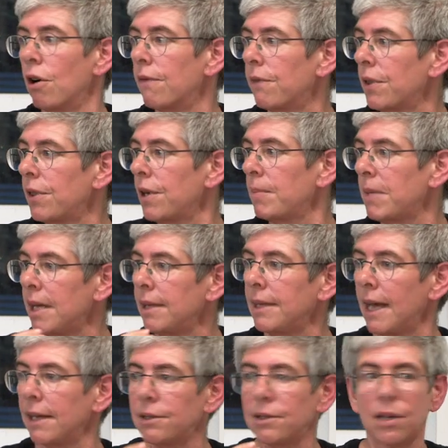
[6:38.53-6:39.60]
over them,
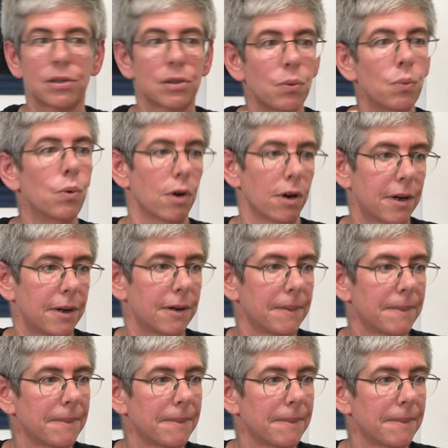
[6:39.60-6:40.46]
and that doesn't work.